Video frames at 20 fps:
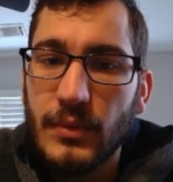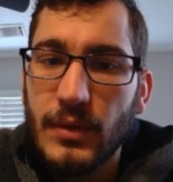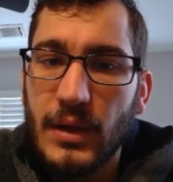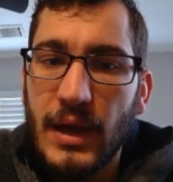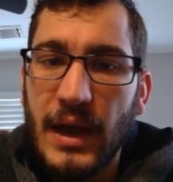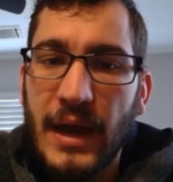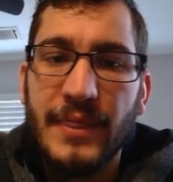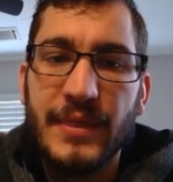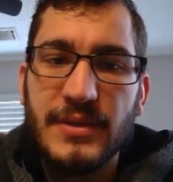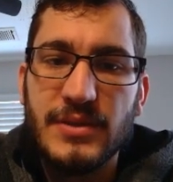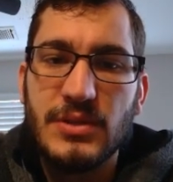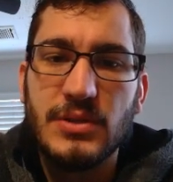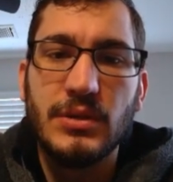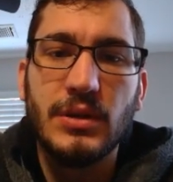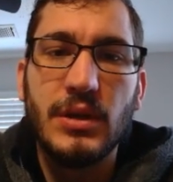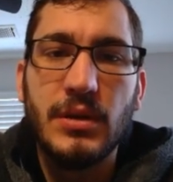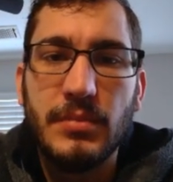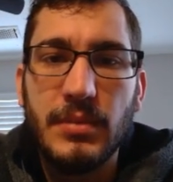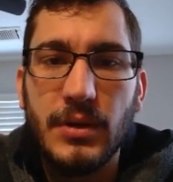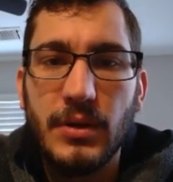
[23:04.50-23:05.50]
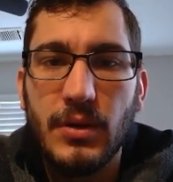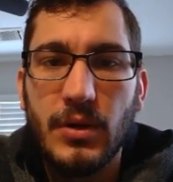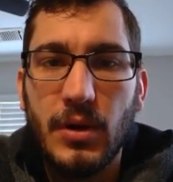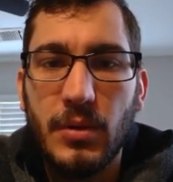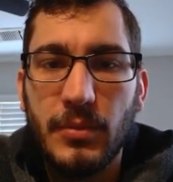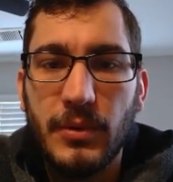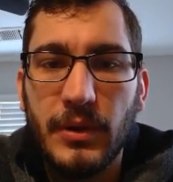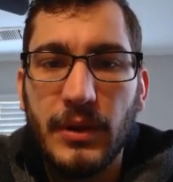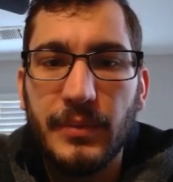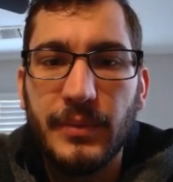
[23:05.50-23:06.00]
and this is going to be your
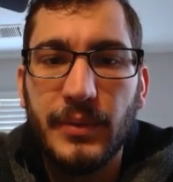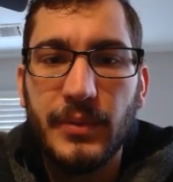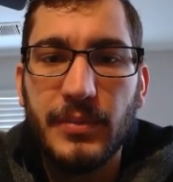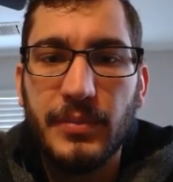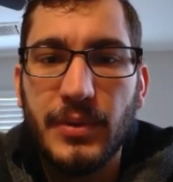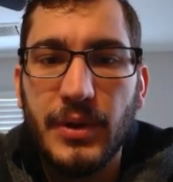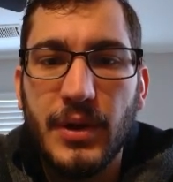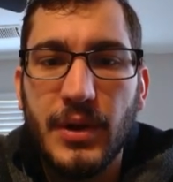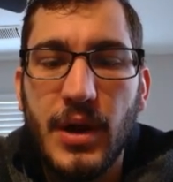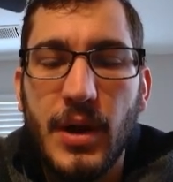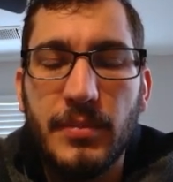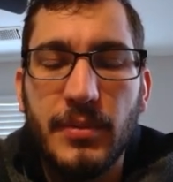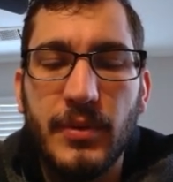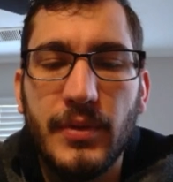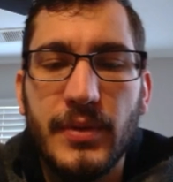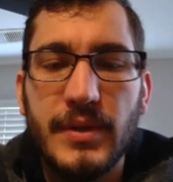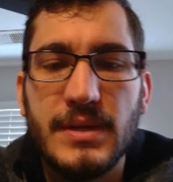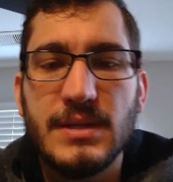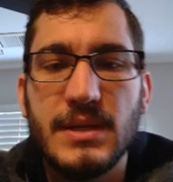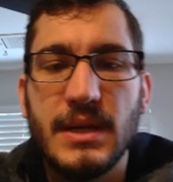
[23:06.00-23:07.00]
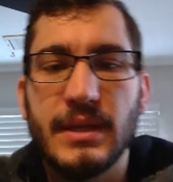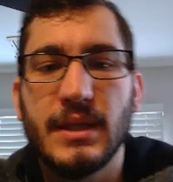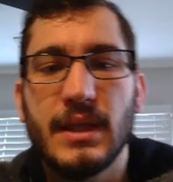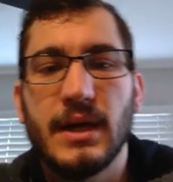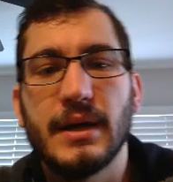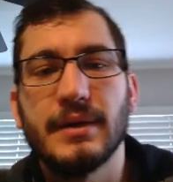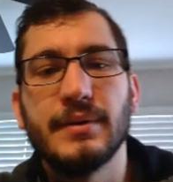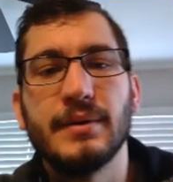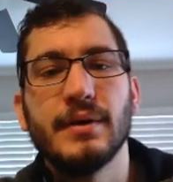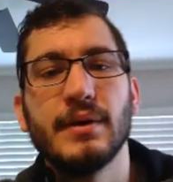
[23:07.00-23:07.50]
homework. I'm going to put a couple of these online.